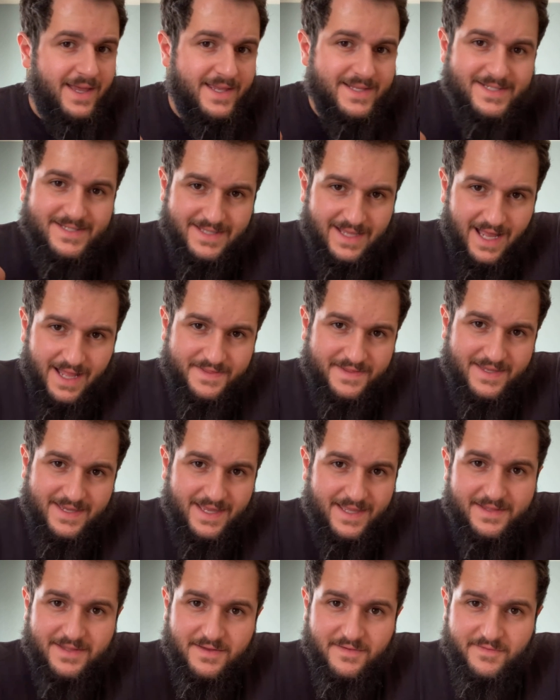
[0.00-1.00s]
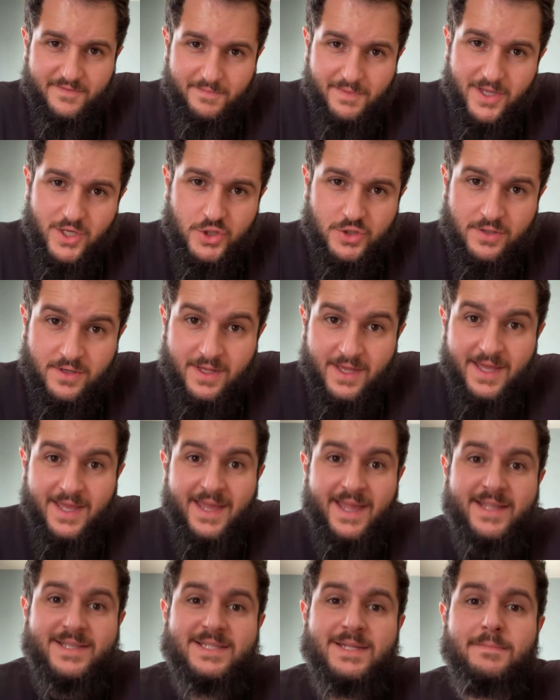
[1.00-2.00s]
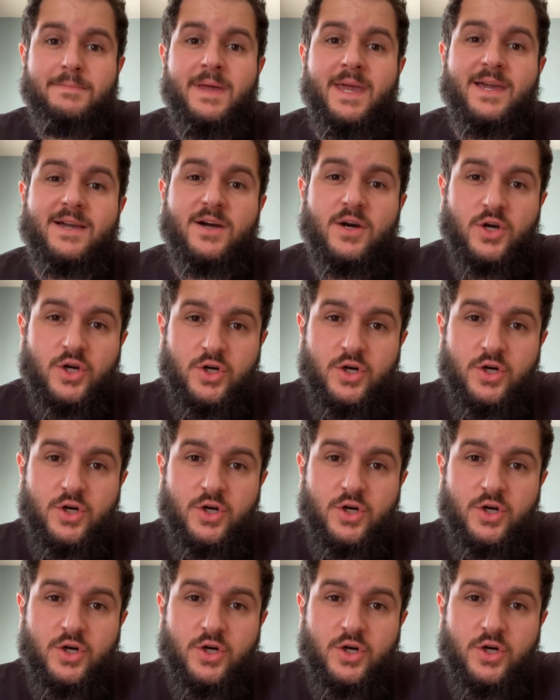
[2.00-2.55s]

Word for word: is not to get the information. It's to make a